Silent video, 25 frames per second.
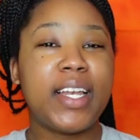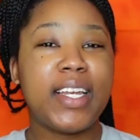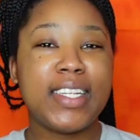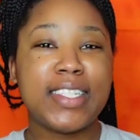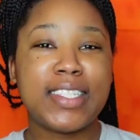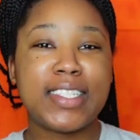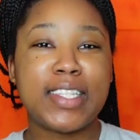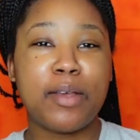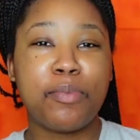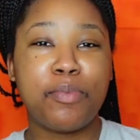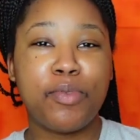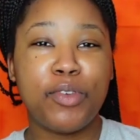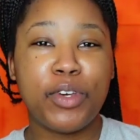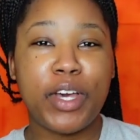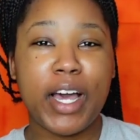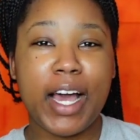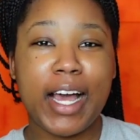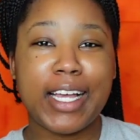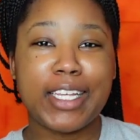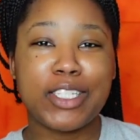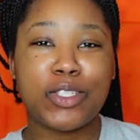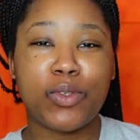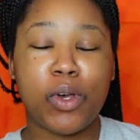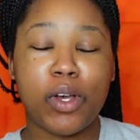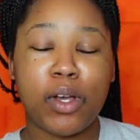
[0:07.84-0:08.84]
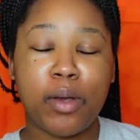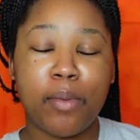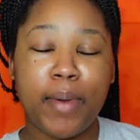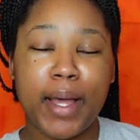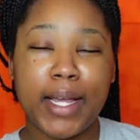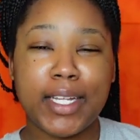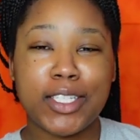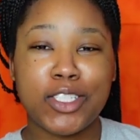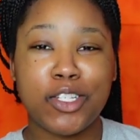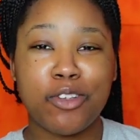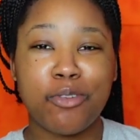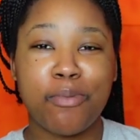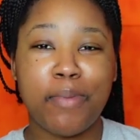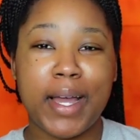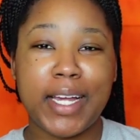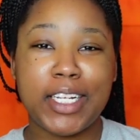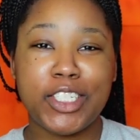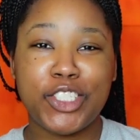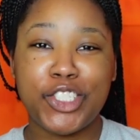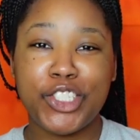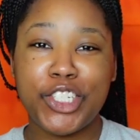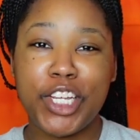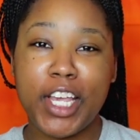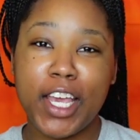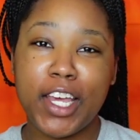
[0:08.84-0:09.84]
is up, you guys? Welcome back to my
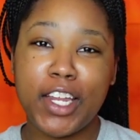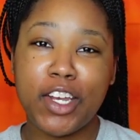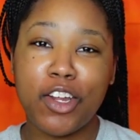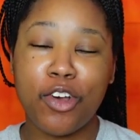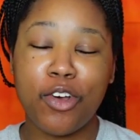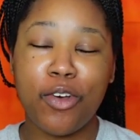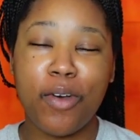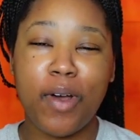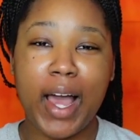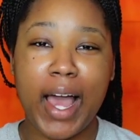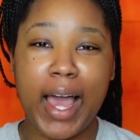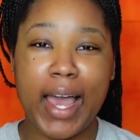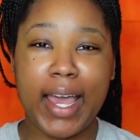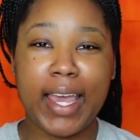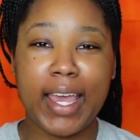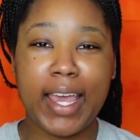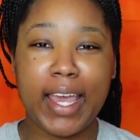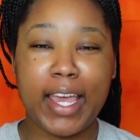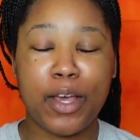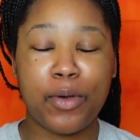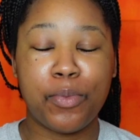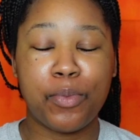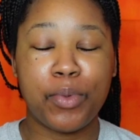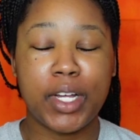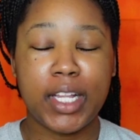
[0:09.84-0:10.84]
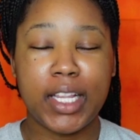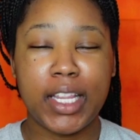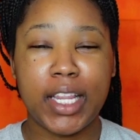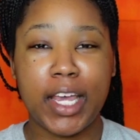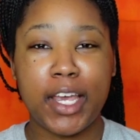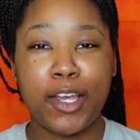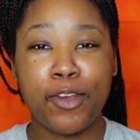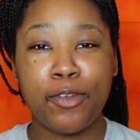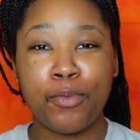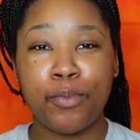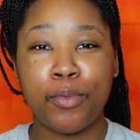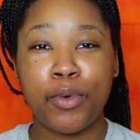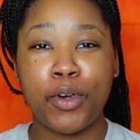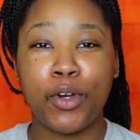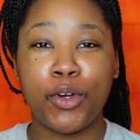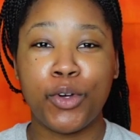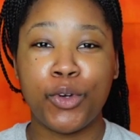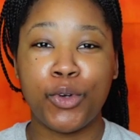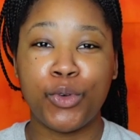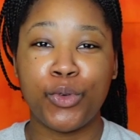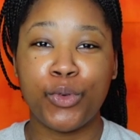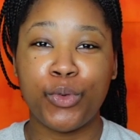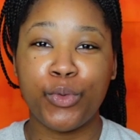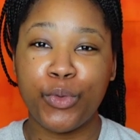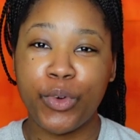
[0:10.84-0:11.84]
channel. I am Clay
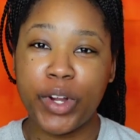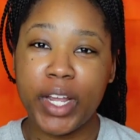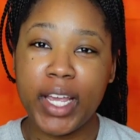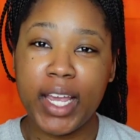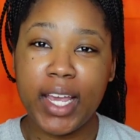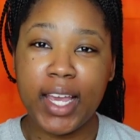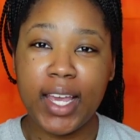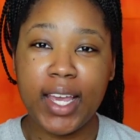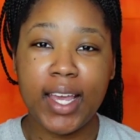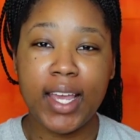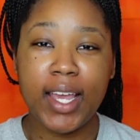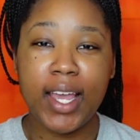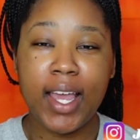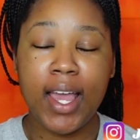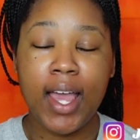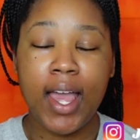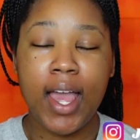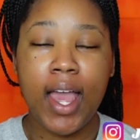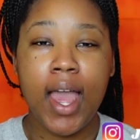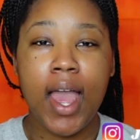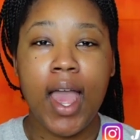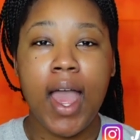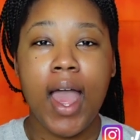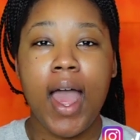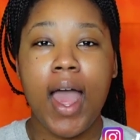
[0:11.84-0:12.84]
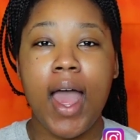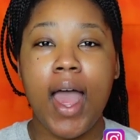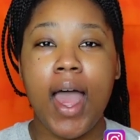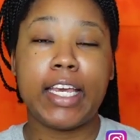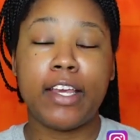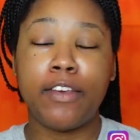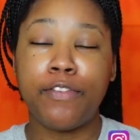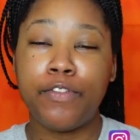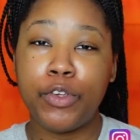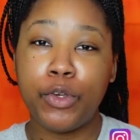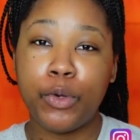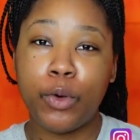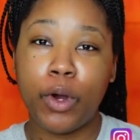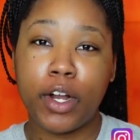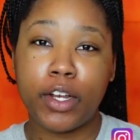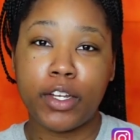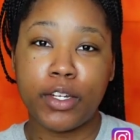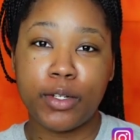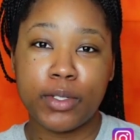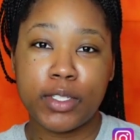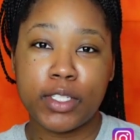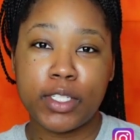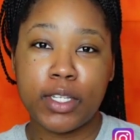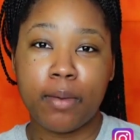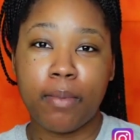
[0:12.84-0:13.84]
Marie. If you are
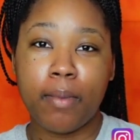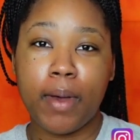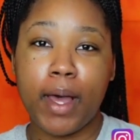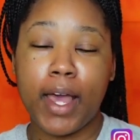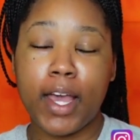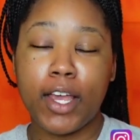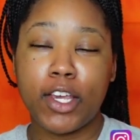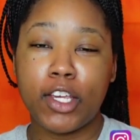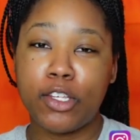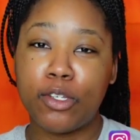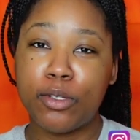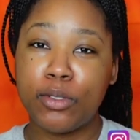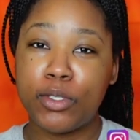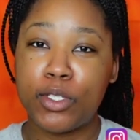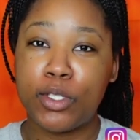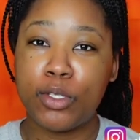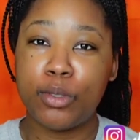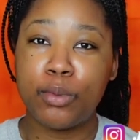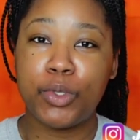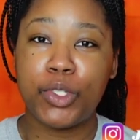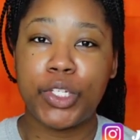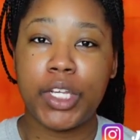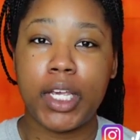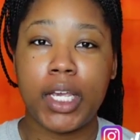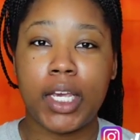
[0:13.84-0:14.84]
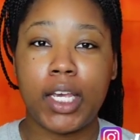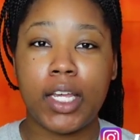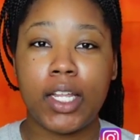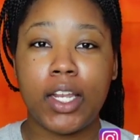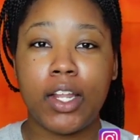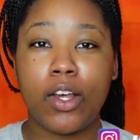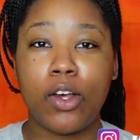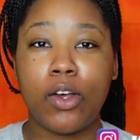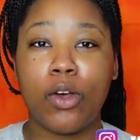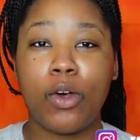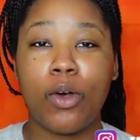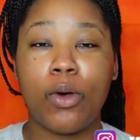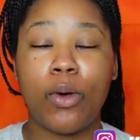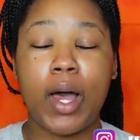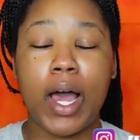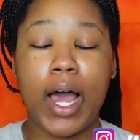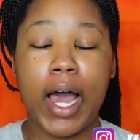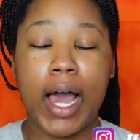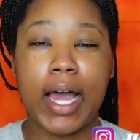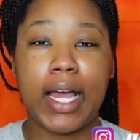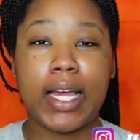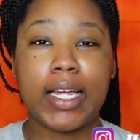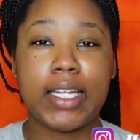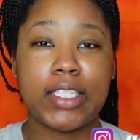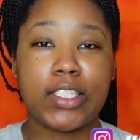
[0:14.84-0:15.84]
new to my YouTube channel,
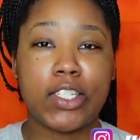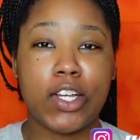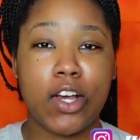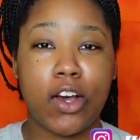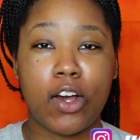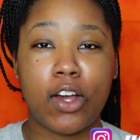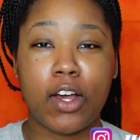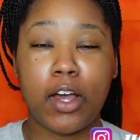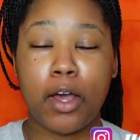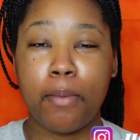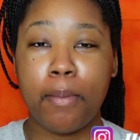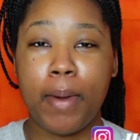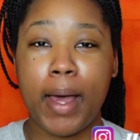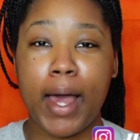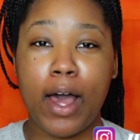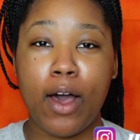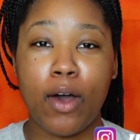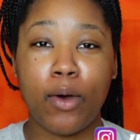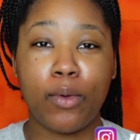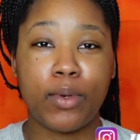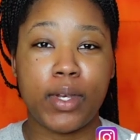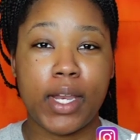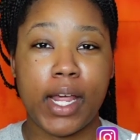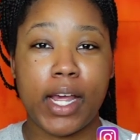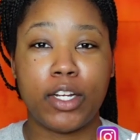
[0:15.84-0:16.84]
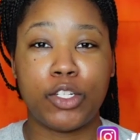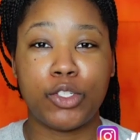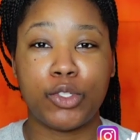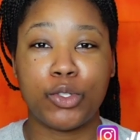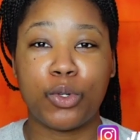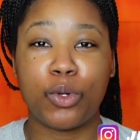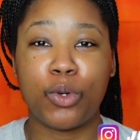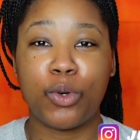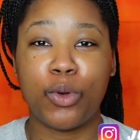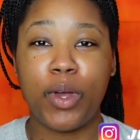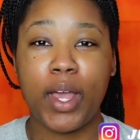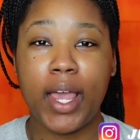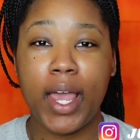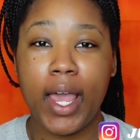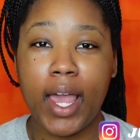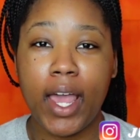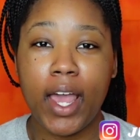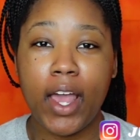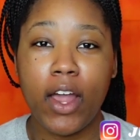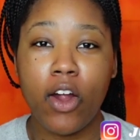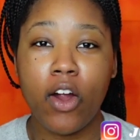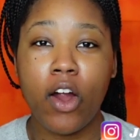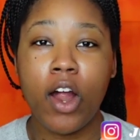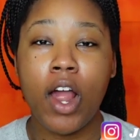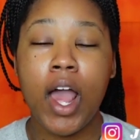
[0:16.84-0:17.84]
I talk about natural
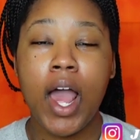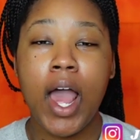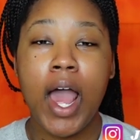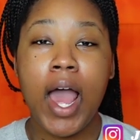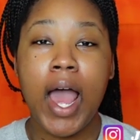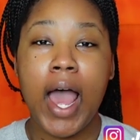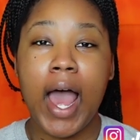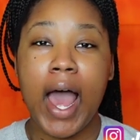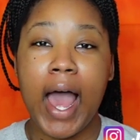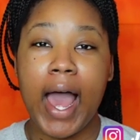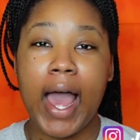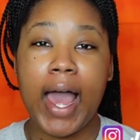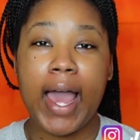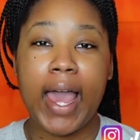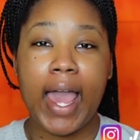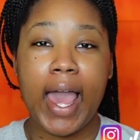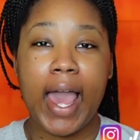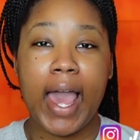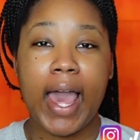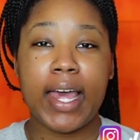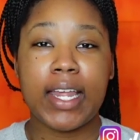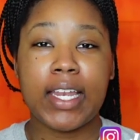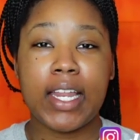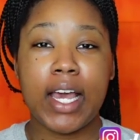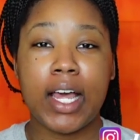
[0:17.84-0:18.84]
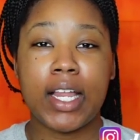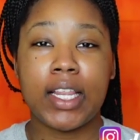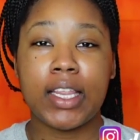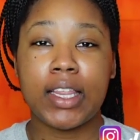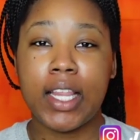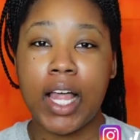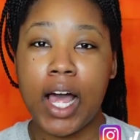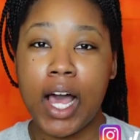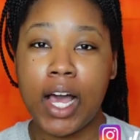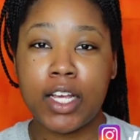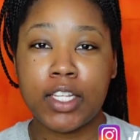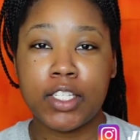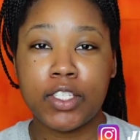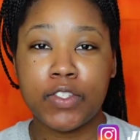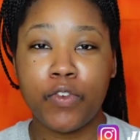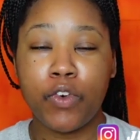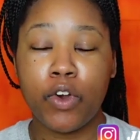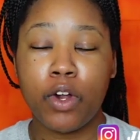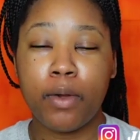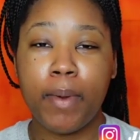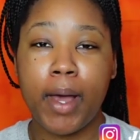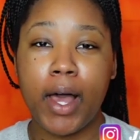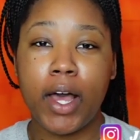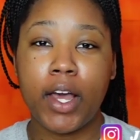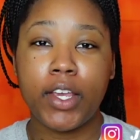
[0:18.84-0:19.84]
hair. I had locks
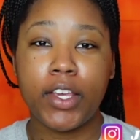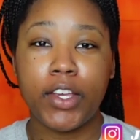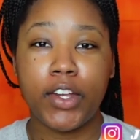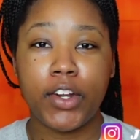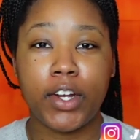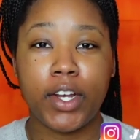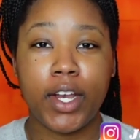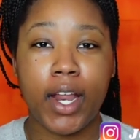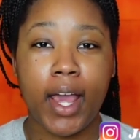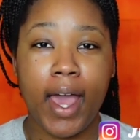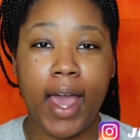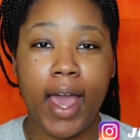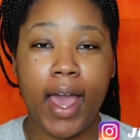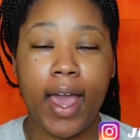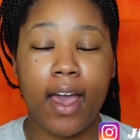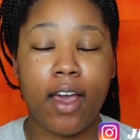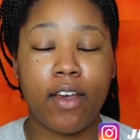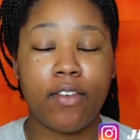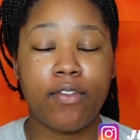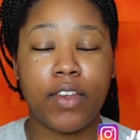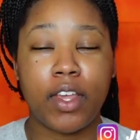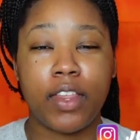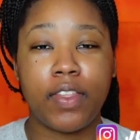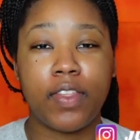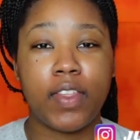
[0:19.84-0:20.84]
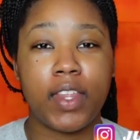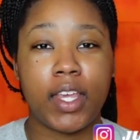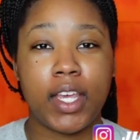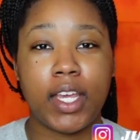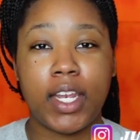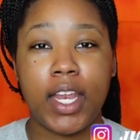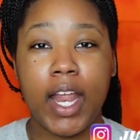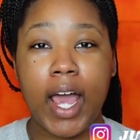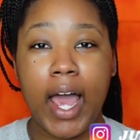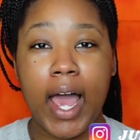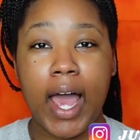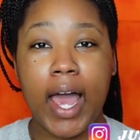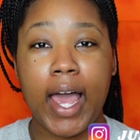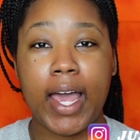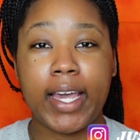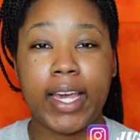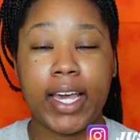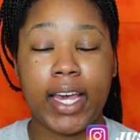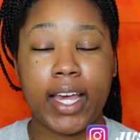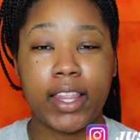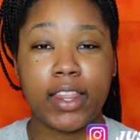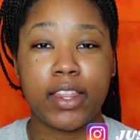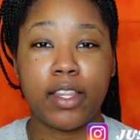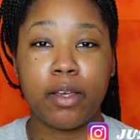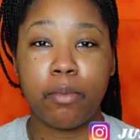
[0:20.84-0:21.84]
for about a year and a half and then I
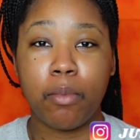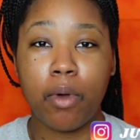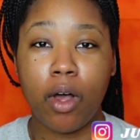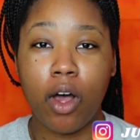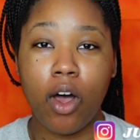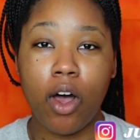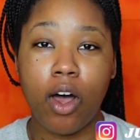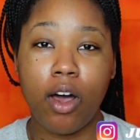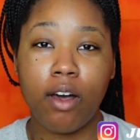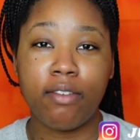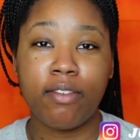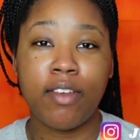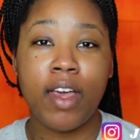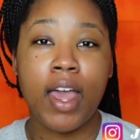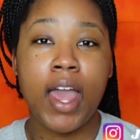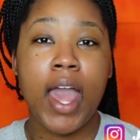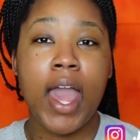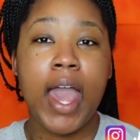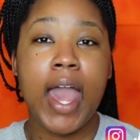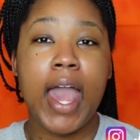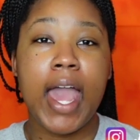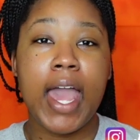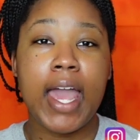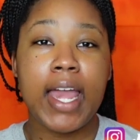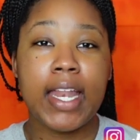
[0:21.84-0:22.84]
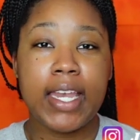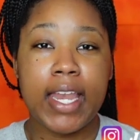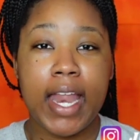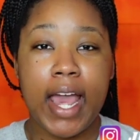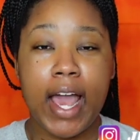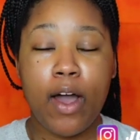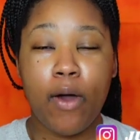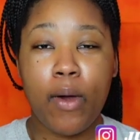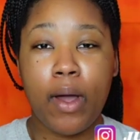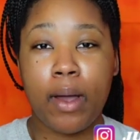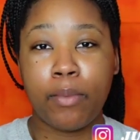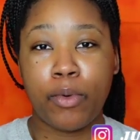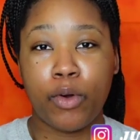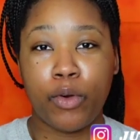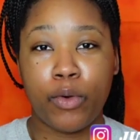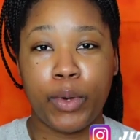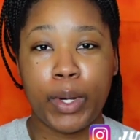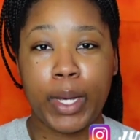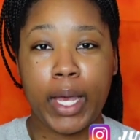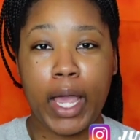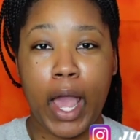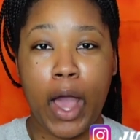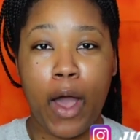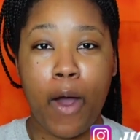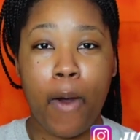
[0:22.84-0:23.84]
cut them off and now I'm
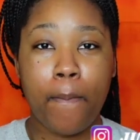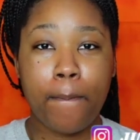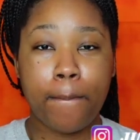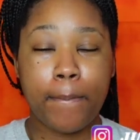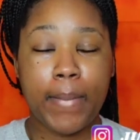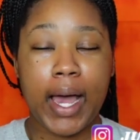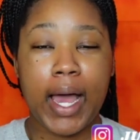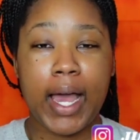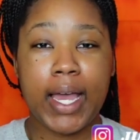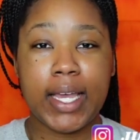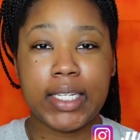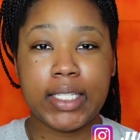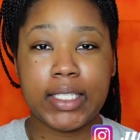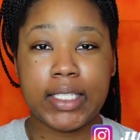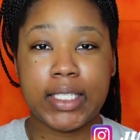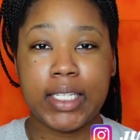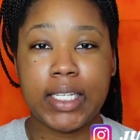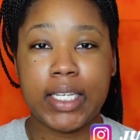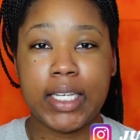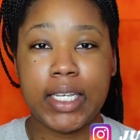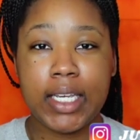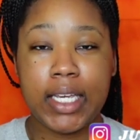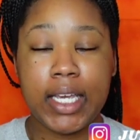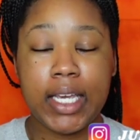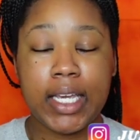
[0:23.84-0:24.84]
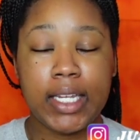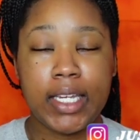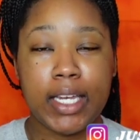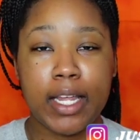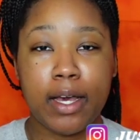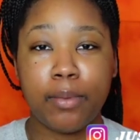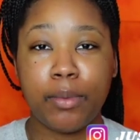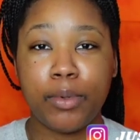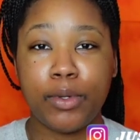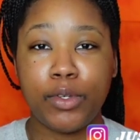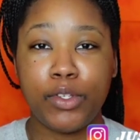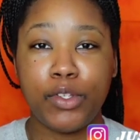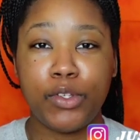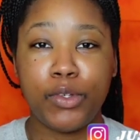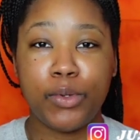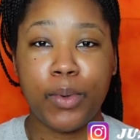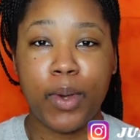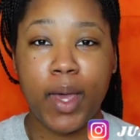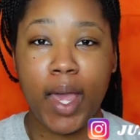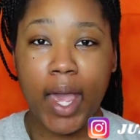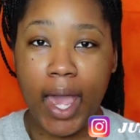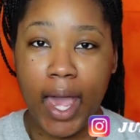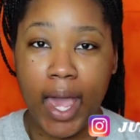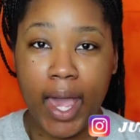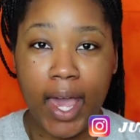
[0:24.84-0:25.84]
growing out my
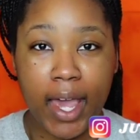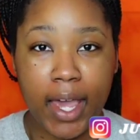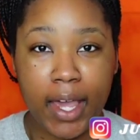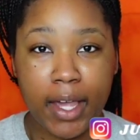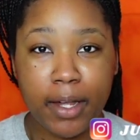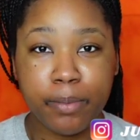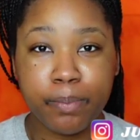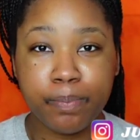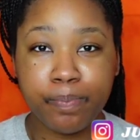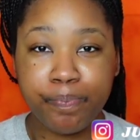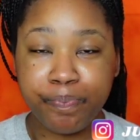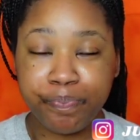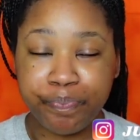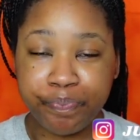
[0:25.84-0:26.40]
TWA.